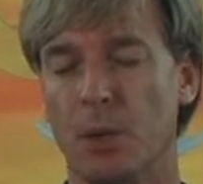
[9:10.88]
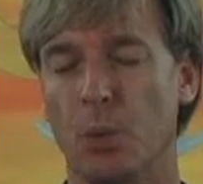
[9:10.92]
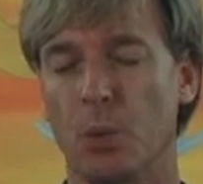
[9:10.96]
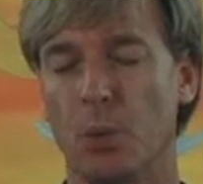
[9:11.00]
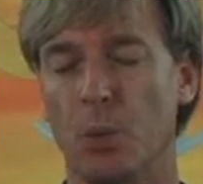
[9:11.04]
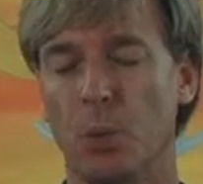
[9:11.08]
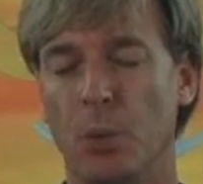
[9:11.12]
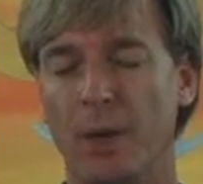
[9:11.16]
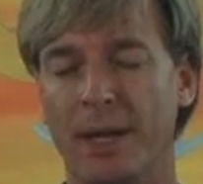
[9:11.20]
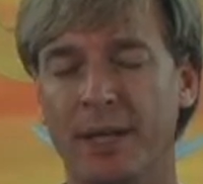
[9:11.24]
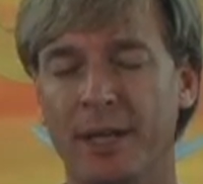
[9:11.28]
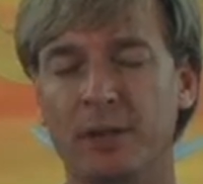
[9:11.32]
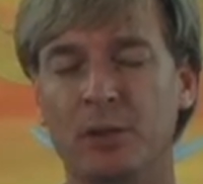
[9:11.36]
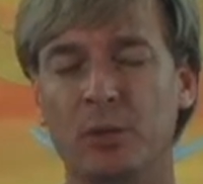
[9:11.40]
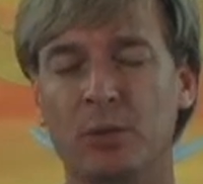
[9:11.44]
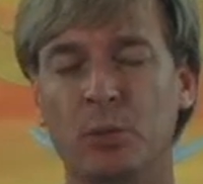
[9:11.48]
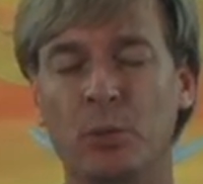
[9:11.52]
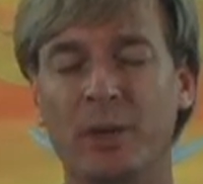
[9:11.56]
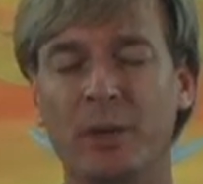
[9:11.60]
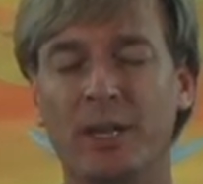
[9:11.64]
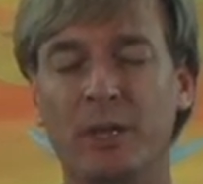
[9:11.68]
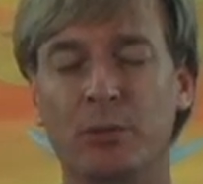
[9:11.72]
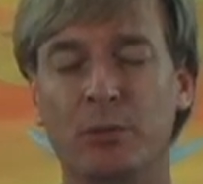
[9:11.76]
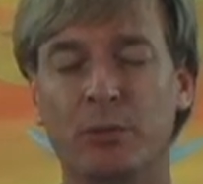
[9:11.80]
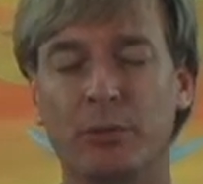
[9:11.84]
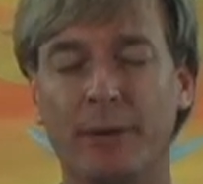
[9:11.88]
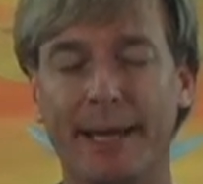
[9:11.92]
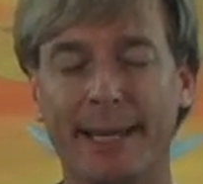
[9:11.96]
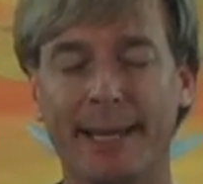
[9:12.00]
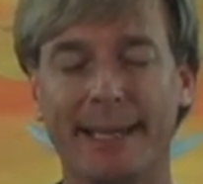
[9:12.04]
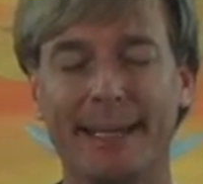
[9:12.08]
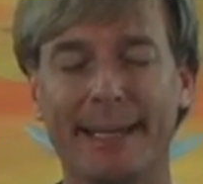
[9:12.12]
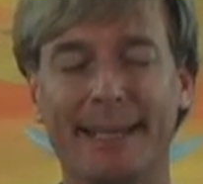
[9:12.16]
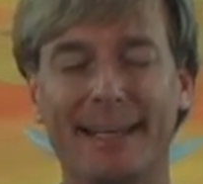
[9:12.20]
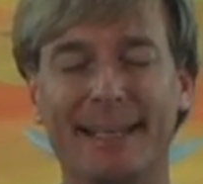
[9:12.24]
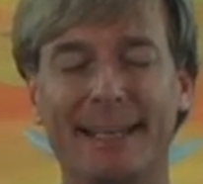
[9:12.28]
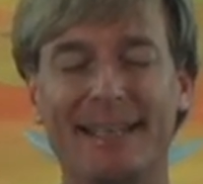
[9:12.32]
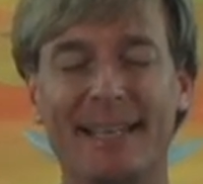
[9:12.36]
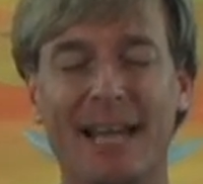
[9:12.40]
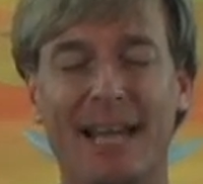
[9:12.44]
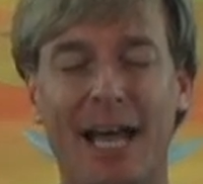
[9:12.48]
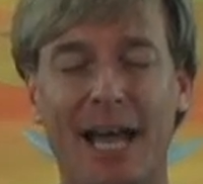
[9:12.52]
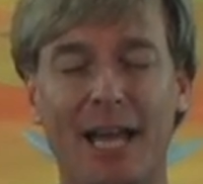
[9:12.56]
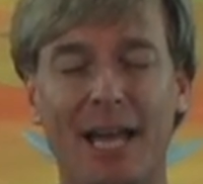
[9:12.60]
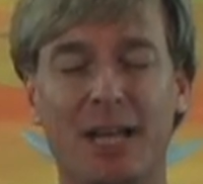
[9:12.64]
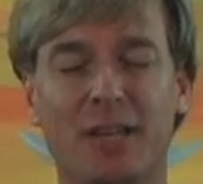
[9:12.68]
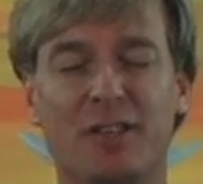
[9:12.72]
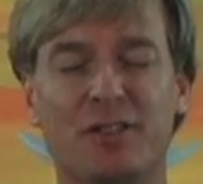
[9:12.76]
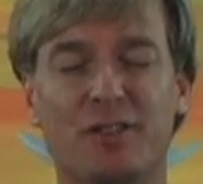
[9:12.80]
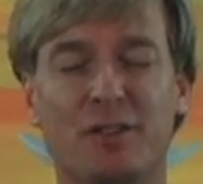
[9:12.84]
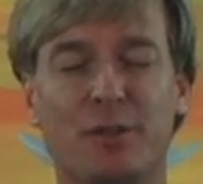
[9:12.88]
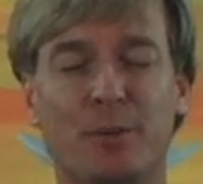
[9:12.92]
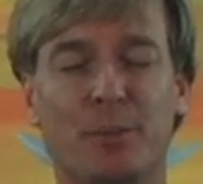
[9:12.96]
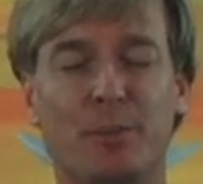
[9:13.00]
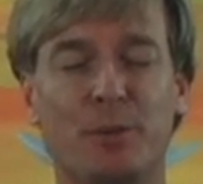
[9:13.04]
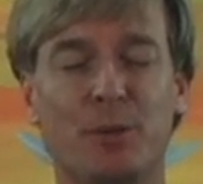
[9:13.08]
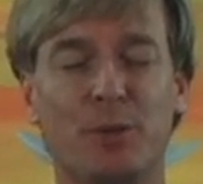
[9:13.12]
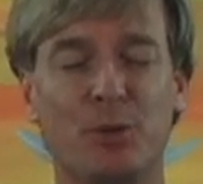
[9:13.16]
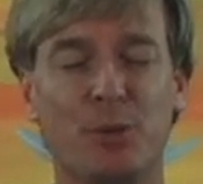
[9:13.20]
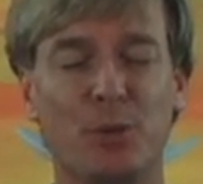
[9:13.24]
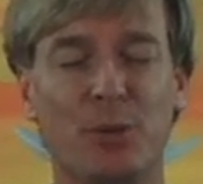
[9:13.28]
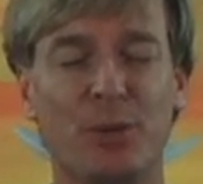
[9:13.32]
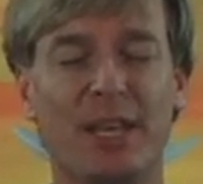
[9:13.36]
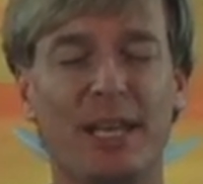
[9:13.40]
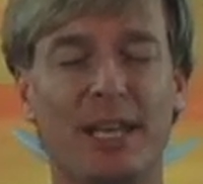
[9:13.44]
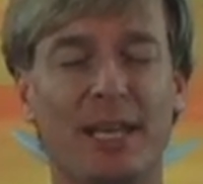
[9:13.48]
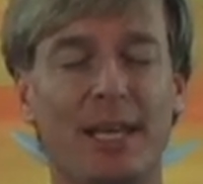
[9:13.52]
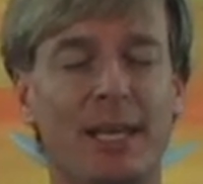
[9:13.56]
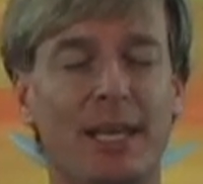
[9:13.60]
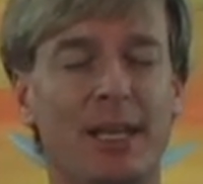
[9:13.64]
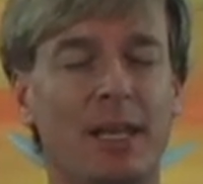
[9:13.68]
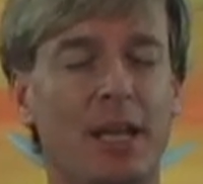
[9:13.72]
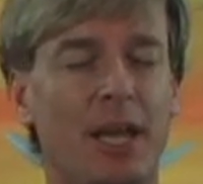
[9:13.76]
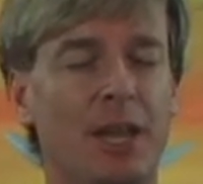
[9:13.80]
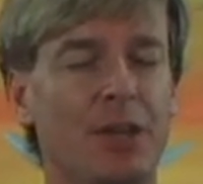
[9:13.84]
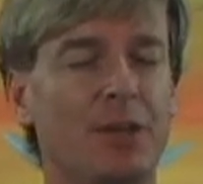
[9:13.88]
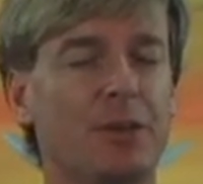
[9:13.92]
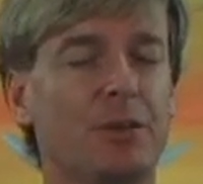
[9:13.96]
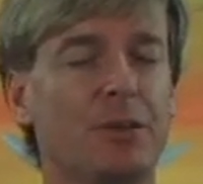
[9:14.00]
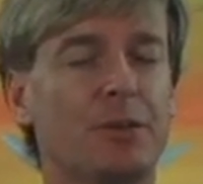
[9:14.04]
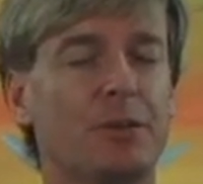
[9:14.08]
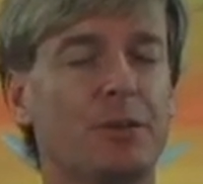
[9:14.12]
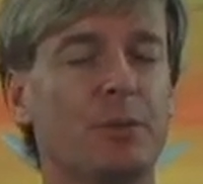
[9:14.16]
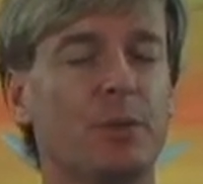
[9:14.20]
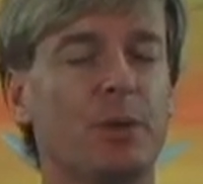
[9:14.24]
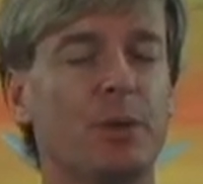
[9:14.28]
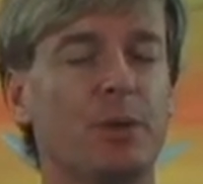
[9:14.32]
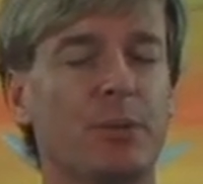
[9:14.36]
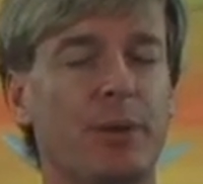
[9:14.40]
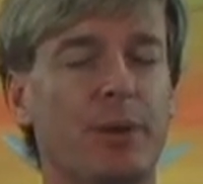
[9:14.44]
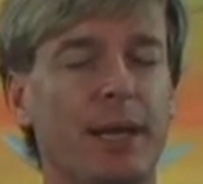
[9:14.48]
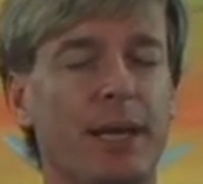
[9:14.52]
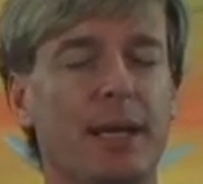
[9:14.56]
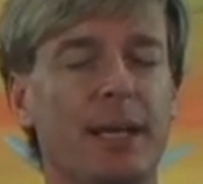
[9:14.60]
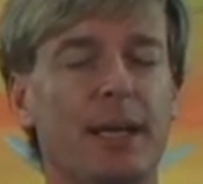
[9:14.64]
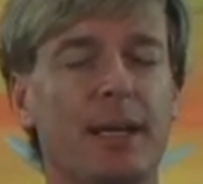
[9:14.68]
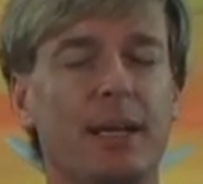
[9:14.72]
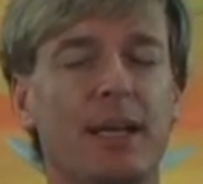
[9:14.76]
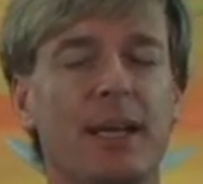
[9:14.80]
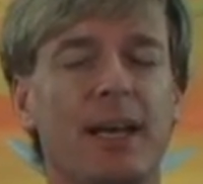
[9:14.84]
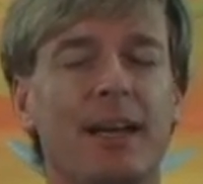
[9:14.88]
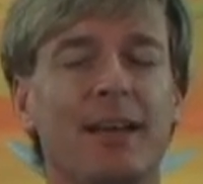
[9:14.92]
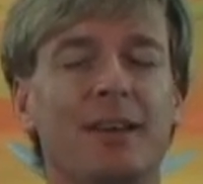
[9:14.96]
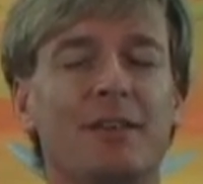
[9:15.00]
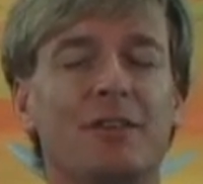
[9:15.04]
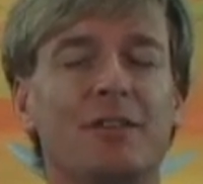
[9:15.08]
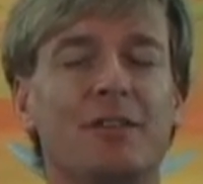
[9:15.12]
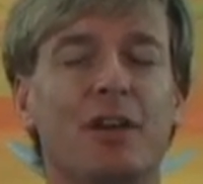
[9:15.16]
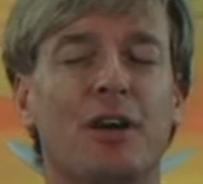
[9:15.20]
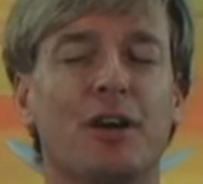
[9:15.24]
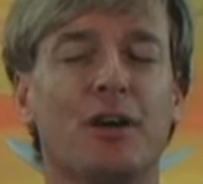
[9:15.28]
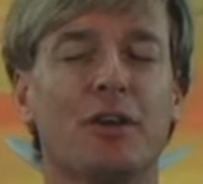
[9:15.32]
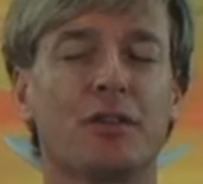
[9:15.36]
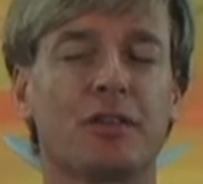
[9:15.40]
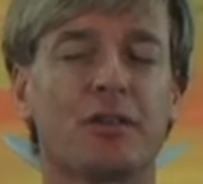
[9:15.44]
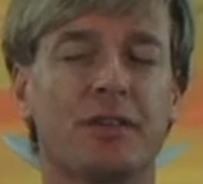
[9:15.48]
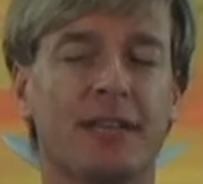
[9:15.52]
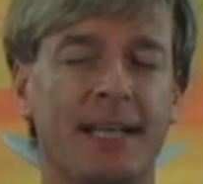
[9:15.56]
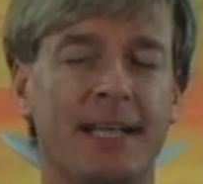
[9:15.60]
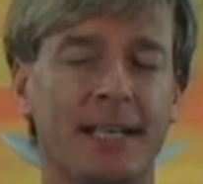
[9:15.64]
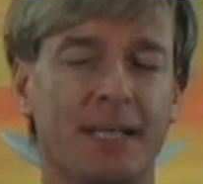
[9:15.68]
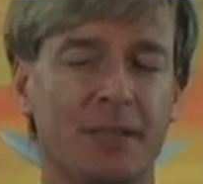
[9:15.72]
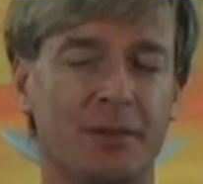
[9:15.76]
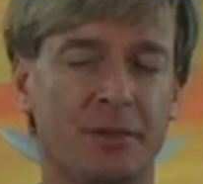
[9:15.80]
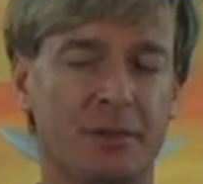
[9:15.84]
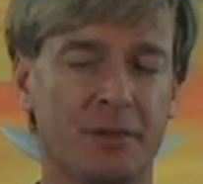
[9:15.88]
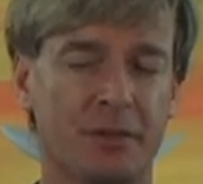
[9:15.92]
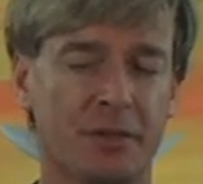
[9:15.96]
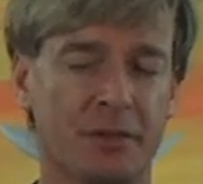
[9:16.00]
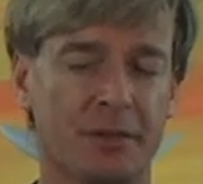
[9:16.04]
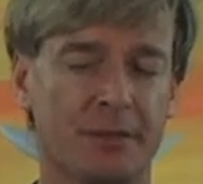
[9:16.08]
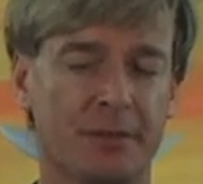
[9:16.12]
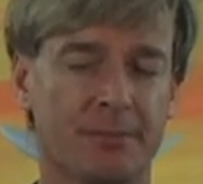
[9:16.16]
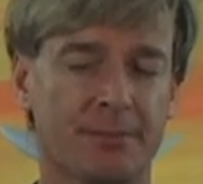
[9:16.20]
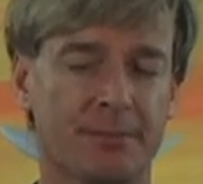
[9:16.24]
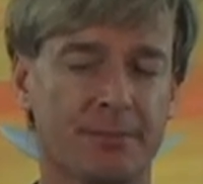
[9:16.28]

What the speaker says: When we recognize the beauty in others, we recognize ourselves.